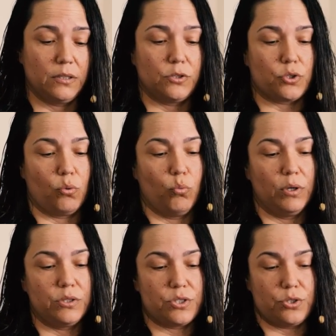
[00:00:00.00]
So
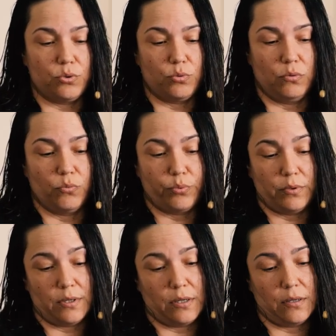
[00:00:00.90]
once you
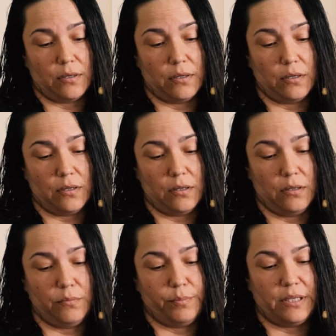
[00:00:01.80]

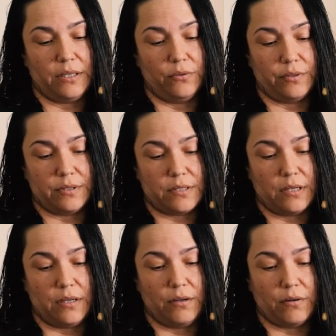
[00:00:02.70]
unpeel this
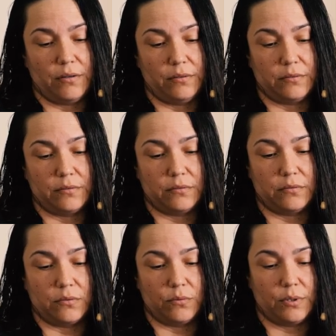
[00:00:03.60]
here,
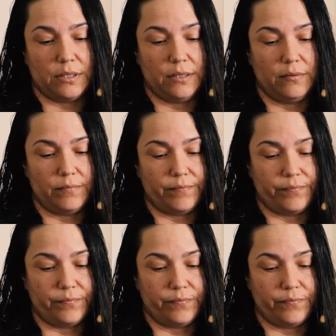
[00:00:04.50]
okay,
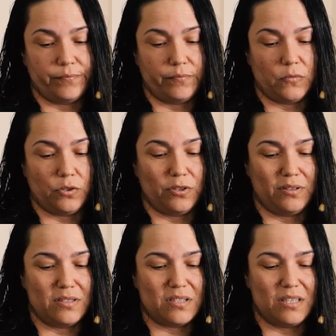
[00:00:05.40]
you're going
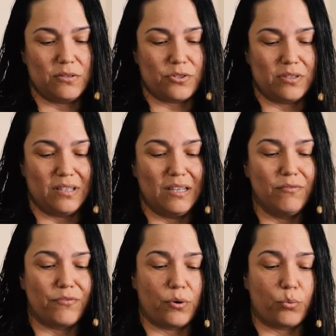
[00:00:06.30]
to see there's an
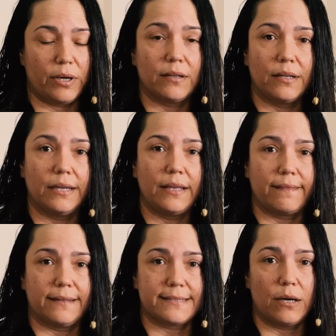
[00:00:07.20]
infrared light.
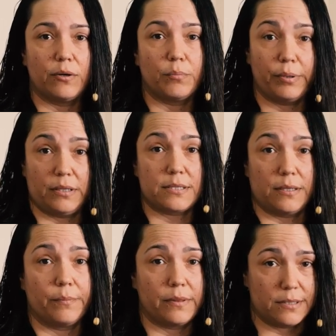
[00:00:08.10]
That's how it picks
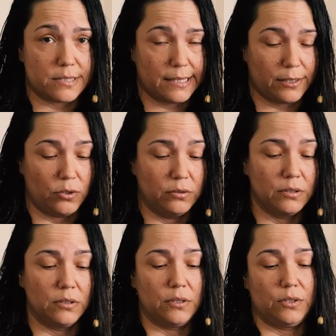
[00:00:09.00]
up the signal.
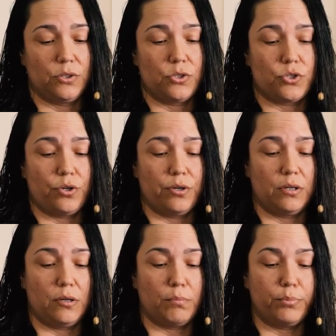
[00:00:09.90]
So you're
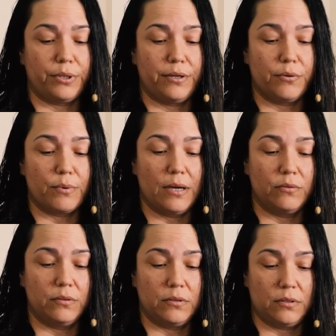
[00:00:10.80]
going to put it
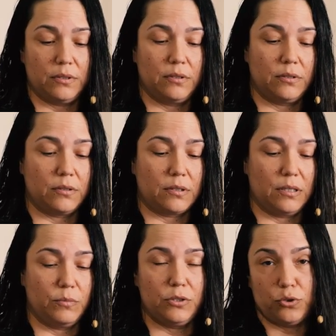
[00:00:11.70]
around.
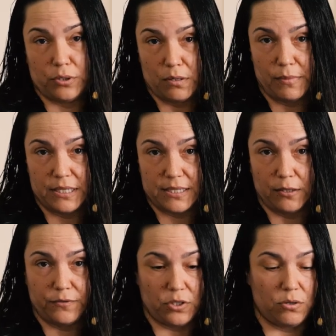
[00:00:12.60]
I'm going to do it on
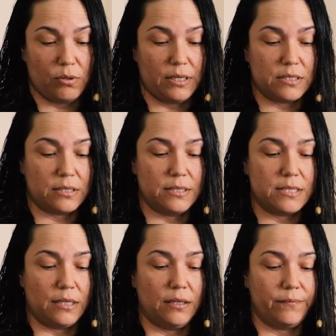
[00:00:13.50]
myself so you guys can
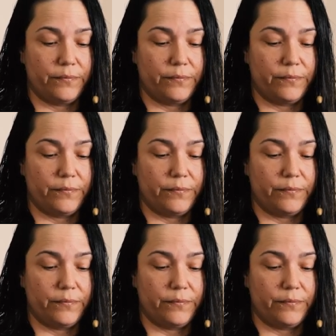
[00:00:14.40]
see.